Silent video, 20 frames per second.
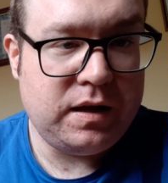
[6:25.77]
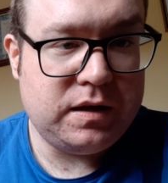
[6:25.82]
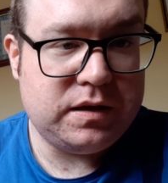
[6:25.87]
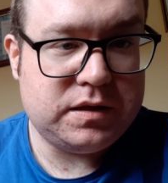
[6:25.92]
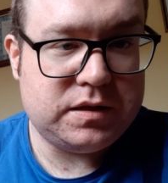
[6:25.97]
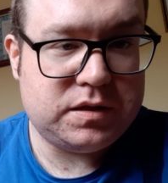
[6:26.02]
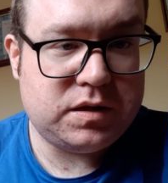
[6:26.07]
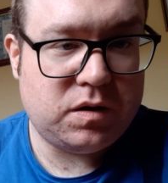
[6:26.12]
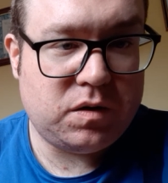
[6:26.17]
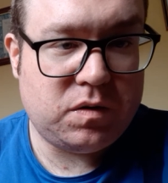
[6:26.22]

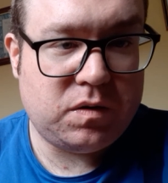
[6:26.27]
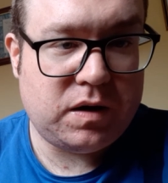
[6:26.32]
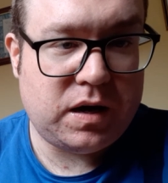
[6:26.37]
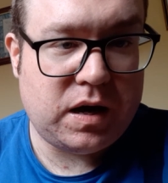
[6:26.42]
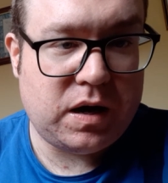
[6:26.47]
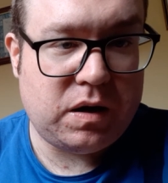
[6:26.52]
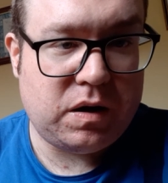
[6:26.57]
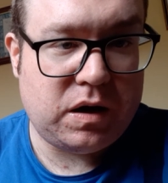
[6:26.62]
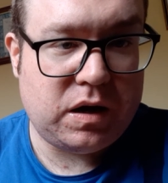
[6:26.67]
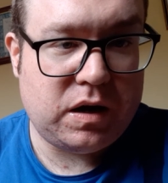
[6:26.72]

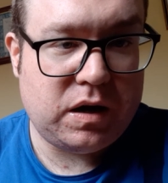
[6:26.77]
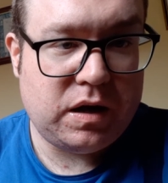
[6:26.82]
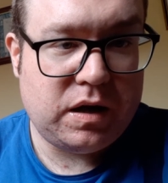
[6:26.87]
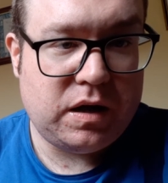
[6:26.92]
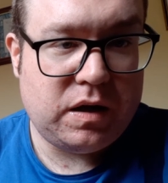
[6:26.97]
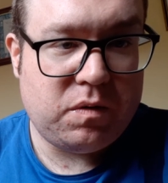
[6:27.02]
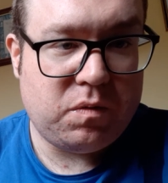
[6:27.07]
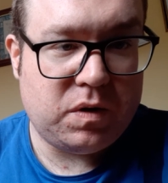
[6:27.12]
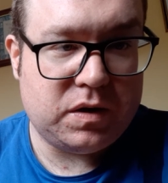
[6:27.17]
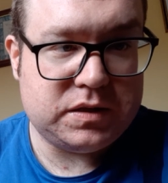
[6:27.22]
So
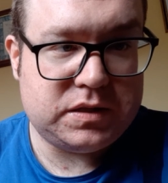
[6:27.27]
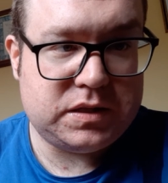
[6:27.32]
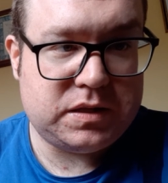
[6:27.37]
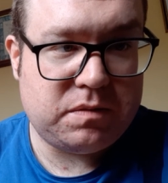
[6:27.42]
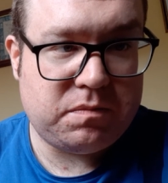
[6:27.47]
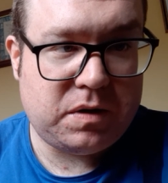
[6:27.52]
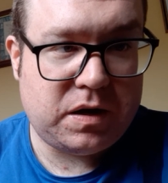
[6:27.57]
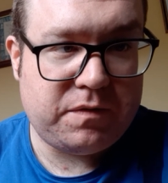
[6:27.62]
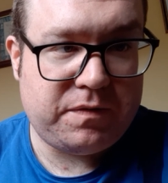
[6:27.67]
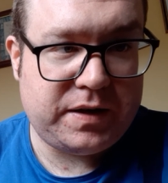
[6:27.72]
once the
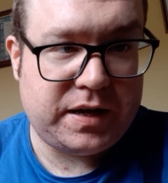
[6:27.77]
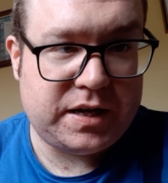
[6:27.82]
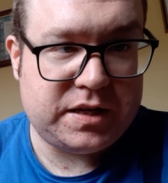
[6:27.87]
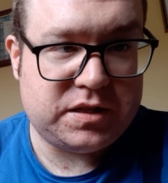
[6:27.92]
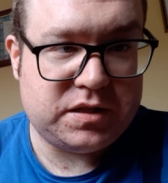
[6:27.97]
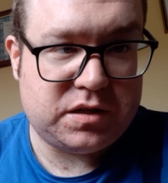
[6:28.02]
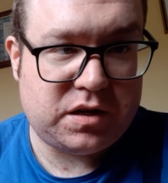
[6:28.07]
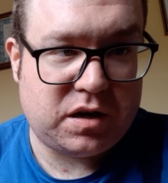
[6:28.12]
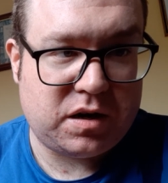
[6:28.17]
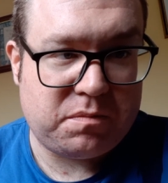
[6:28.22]

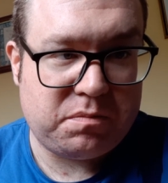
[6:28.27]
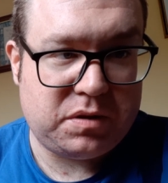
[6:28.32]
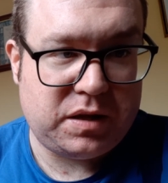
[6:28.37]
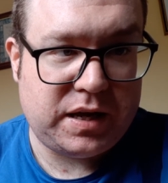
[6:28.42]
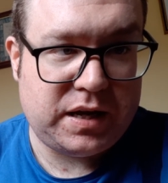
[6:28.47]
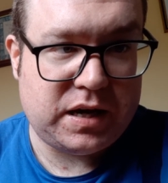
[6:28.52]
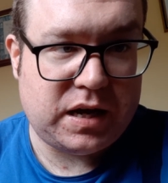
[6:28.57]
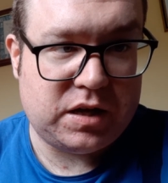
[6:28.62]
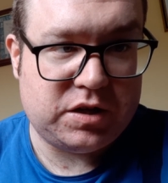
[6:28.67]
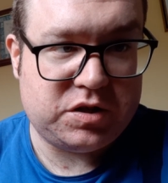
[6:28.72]
modifications are
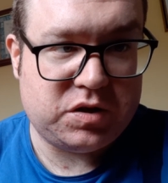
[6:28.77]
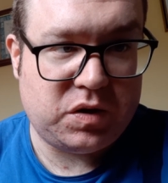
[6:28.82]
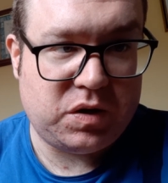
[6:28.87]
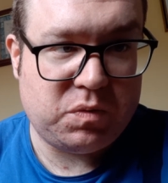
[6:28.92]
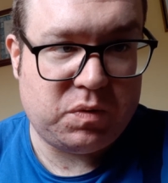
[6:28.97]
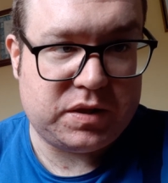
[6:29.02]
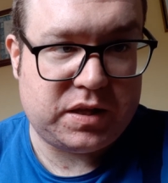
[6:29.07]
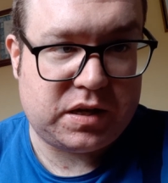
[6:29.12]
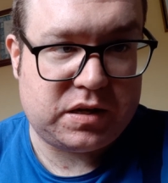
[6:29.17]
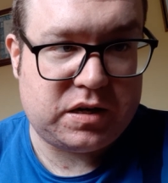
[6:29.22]
complete, I'll show you
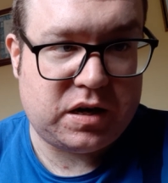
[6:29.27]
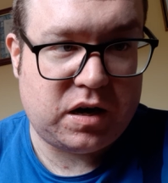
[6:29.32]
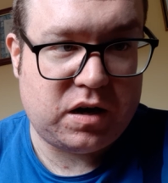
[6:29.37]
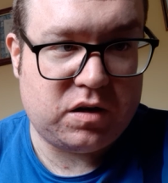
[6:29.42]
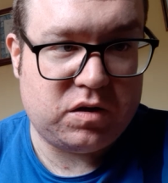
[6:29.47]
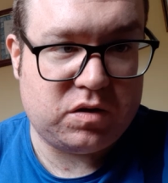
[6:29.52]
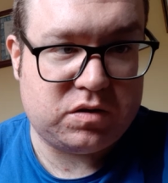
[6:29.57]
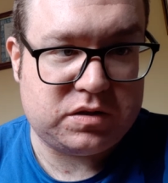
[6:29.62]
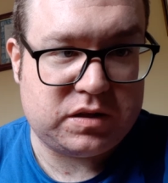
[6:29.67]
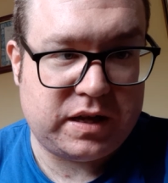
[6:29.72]
what the guitar
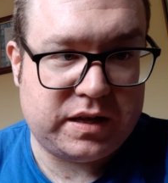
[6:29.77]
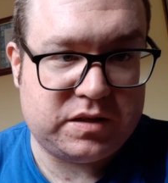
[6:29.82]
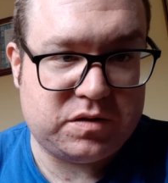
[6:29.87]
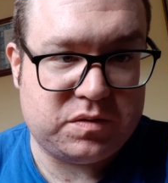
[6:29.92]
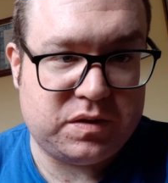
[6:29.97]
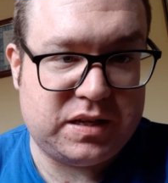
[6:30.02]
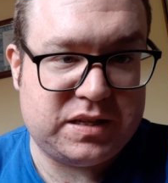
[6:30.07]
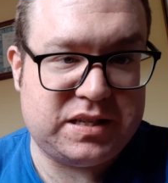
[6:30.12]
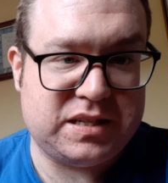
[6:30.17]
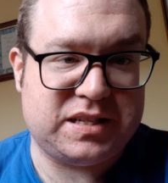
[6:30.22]
looks like. So
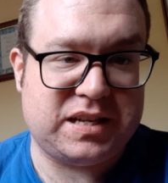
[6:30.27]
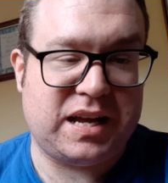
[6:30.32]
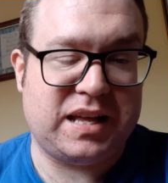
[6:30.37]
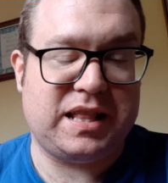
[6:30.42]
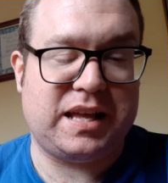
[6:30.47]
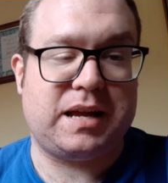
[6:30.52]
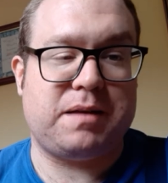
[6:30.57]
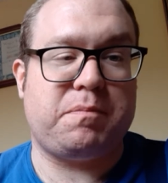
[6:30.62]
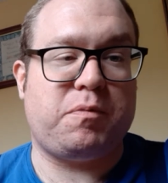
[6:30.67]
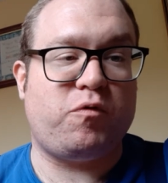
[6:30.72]
this is kind of
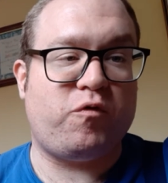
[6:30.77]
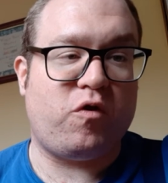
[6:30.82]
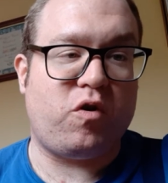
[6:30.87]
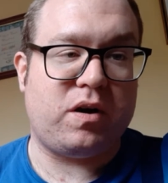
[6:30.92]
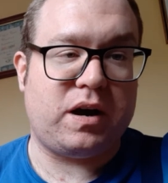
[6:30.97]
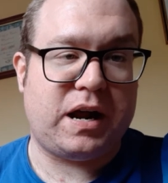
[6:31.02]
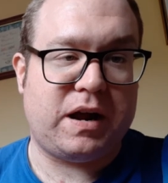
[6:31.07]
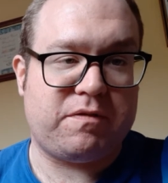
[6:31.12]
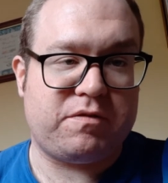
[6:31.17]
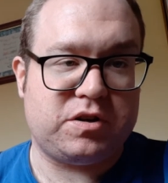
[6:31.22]
like a before
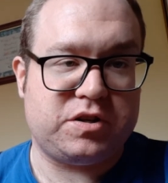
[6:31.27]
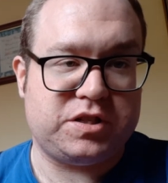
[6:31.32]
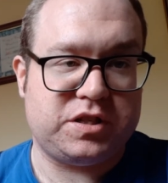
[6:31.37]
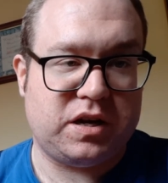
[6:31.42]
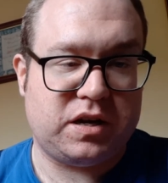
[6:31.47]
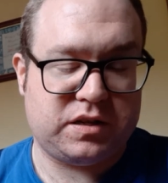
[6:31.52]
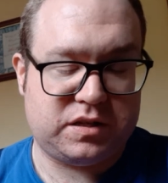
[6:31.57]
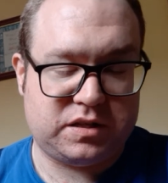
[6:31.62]
and after shot.